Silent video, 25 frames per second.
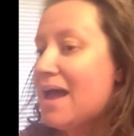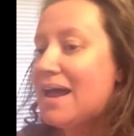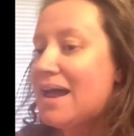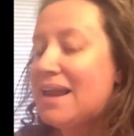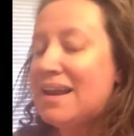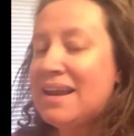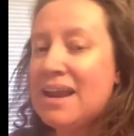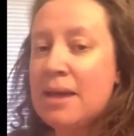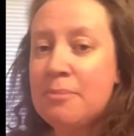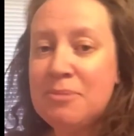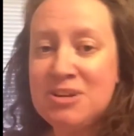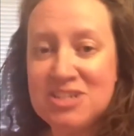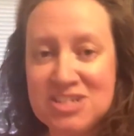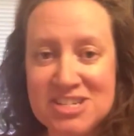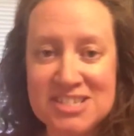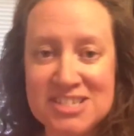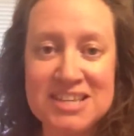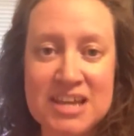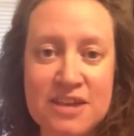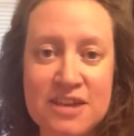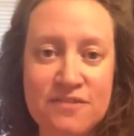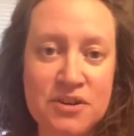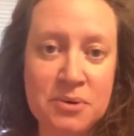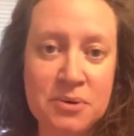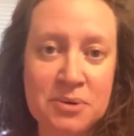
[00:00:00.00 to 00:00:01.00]
Let me just
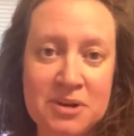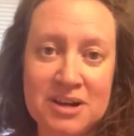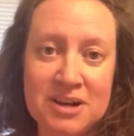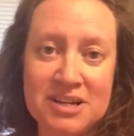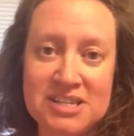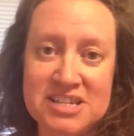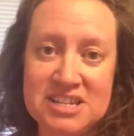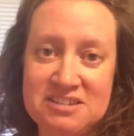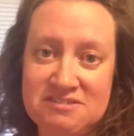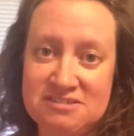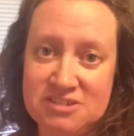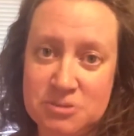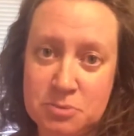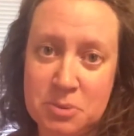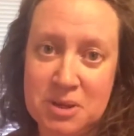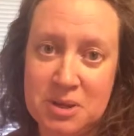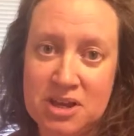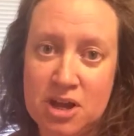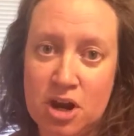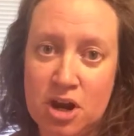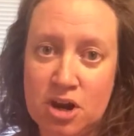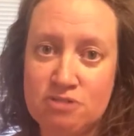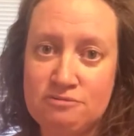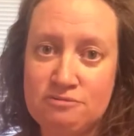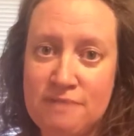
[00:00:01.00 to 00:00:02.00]
give you an idea as we
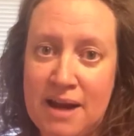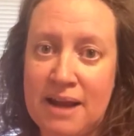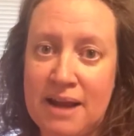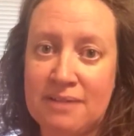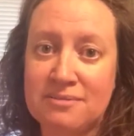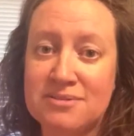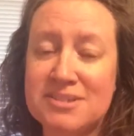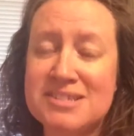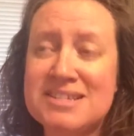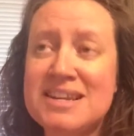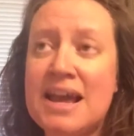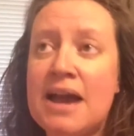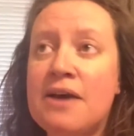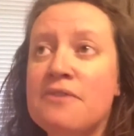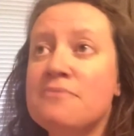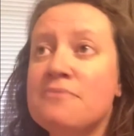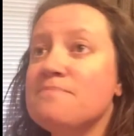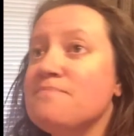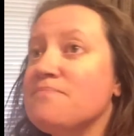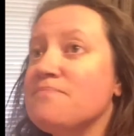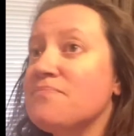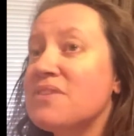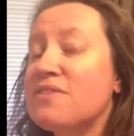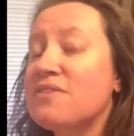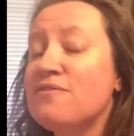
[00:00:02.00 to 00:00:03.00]
go around. Now,
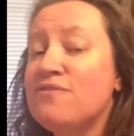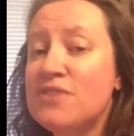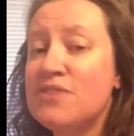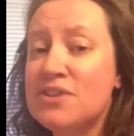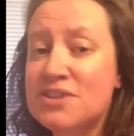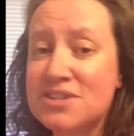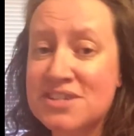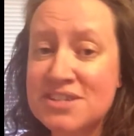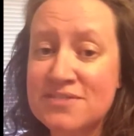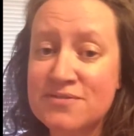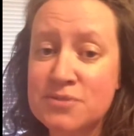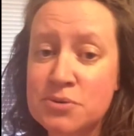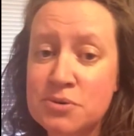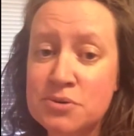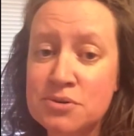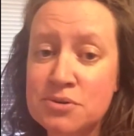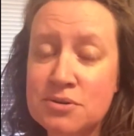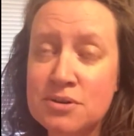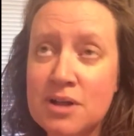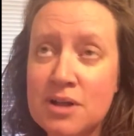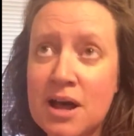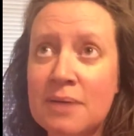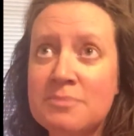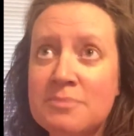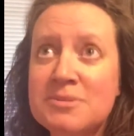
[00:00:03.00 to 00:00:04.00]
first of
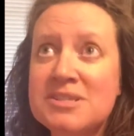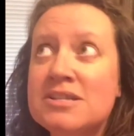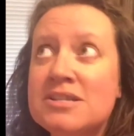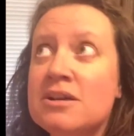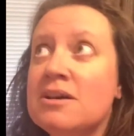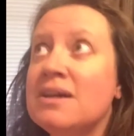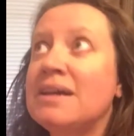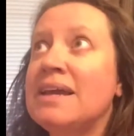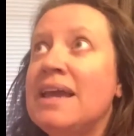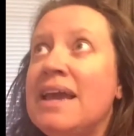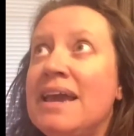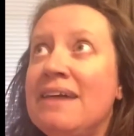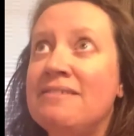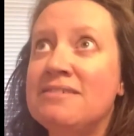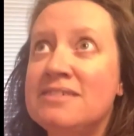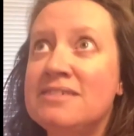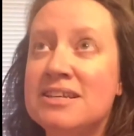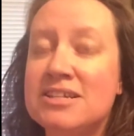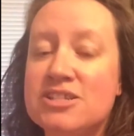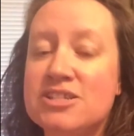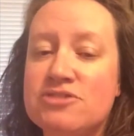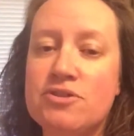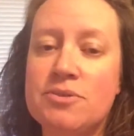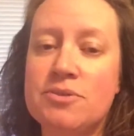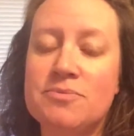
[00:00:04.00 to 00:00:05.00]
all, I'm starting here in
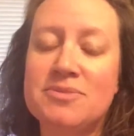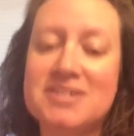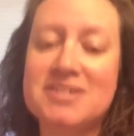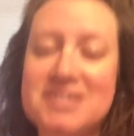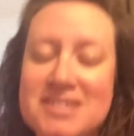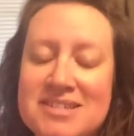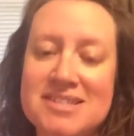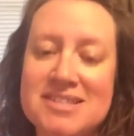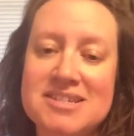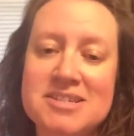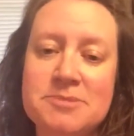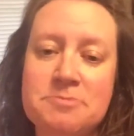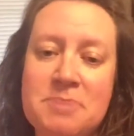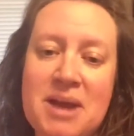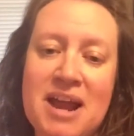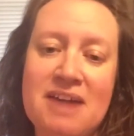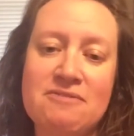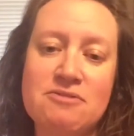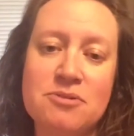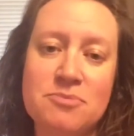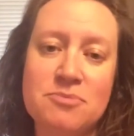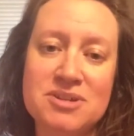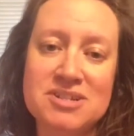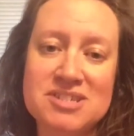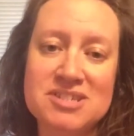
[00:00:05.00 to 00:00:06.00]
this room. This is the spare
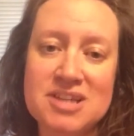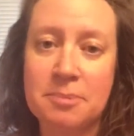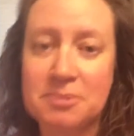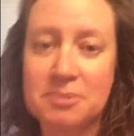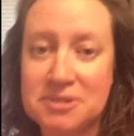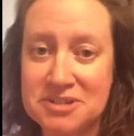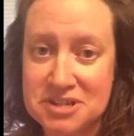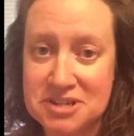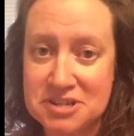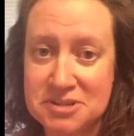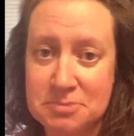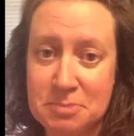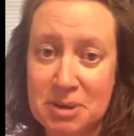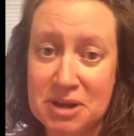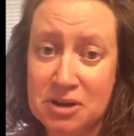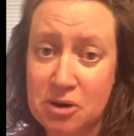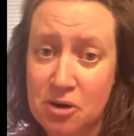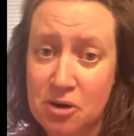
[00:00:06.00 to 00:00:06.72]
room that doubles as my